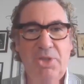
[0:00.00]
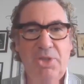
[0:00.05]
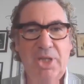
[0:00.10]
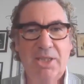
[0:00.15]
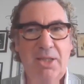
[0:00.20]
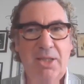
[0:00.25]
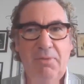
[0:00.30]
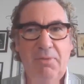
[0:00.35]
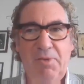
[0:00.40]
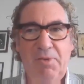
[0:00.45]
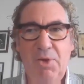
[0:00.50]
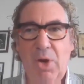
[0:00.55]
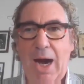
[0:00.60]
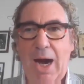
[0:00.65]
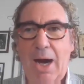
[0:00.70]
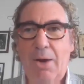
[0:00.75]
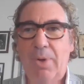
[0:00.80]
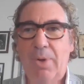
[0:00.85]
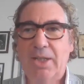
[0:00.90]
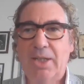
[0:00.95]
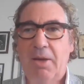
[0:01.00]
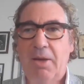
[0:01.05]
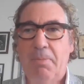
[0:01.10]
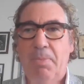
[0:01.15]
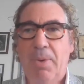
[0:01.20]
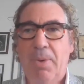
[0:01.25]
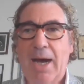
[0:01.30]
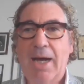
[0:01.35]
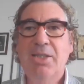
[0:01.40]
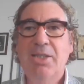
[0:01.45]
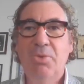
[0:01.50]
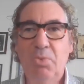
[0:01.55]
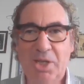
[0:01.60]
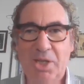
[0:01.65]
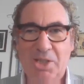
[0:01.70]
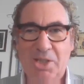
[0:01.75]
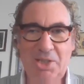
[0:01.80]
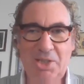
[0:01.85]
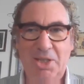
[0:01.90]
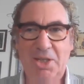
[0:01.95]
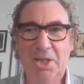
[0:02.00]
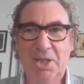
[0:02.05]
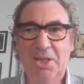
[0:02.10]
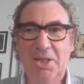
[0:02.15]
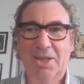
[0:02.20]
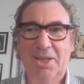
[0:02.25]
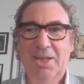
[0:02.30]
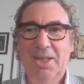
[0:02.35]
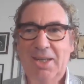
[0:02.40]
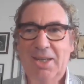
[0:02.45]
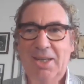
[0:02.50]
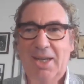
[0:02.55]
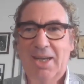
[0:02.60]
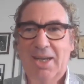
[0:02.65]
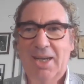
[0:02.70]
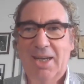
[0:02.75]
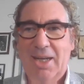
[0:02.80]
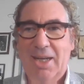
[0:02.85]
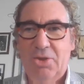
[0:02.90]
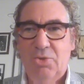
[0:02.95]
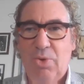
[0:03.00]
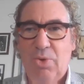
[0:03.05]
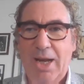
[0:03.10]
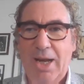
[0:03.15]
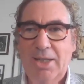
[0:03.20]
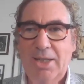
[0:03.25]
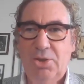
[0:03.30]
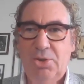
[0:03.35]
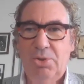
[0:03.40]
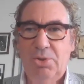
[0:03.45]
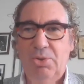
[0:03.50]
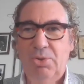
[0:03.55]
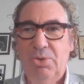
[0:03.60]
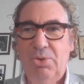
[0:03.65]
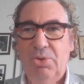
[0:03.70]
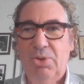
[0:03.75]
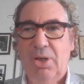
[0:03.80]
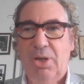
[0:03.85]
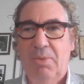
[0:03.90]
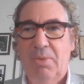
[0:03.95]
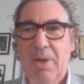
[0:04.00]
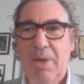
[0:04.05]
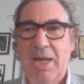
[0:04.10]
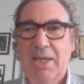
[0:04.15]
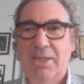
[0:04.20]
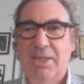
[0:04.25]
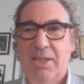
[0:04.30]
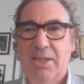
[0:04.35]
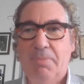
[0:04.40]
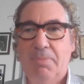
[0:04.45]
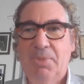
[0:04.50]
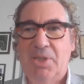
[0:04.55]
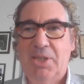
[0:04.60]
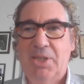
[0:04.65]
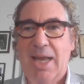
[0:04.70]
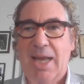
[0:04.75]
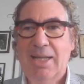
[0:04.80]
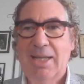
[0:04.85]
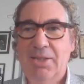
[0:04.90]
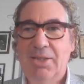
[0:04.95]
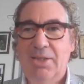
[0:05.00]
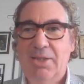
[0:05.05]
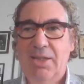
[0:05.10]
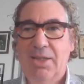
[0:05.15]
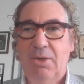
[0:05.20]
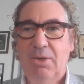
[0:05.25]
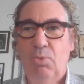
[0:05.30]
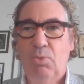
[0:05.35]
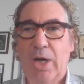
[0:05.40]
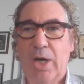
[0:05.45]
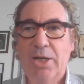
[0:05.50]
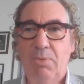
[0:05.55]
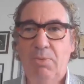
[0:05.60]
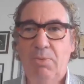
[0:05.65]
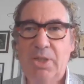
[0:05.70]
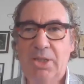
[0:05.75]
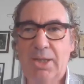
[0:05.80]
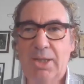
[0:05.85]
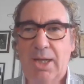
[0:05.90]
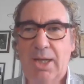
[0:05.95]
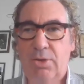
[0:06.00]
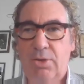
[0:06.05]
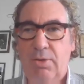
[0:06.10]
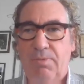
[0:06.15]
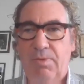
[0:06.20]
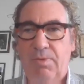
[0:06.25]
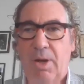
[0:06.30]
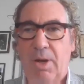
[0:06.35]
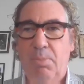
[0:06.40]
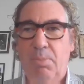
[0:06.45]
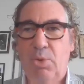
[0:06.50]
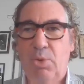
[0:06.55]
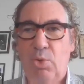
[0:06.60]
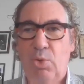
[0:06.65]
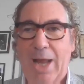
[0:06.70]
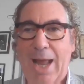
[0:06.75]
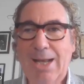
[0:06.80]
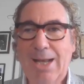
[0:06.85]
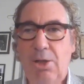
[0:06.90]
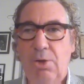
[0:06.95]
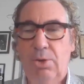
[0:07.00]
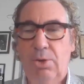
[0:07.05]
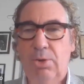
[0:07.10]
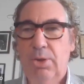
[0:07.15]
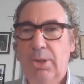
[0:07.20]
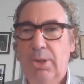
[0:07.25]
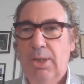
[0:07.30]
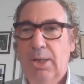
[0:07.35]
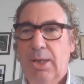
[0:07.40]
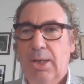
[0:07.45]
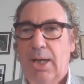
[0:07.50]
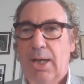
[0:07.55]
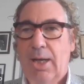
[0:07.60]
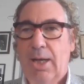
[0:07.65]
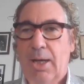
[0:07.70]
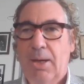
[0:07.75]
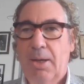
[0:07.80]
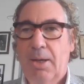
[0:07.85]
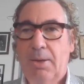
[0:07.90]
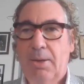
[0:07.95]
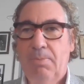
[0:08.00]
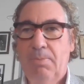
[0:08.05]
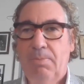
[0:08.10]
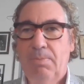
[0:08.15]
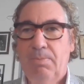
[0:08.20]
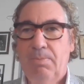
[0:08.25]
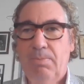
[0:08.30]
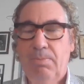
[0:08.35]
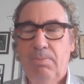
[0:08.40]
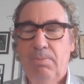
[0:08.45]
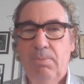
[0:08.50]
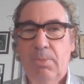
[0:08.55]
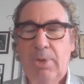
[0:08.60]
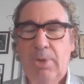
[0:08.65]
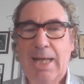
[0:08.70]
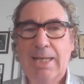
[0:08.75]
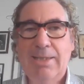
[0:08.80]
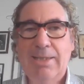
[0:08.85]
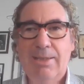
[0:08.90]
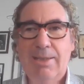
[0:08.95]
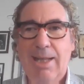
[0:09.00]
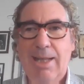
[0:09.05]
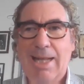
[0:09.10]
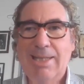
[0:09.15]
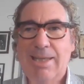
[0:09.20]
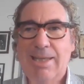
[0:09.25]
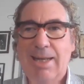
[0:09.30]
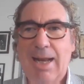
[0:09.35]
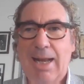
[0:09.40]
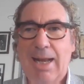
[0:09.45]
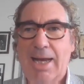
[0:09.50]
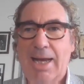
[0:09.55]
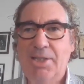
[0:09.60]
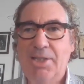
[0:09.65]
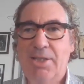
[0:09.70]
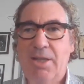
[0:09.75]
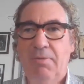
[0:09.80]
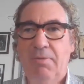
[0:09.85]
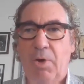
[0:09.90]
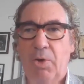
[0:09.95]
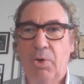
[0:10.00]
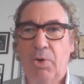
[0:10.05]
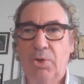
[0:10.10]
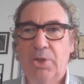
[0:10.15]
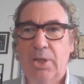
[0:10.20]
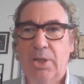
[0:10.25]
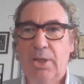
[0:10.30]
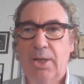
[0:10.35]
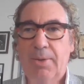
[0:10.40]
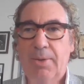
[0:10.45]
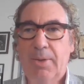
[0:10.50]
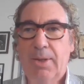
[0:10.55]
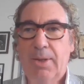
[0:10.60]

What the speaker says: just a few hours have passed. We're still trying to make some sense. Why don't we start from Brunello? Let's analyze the vote.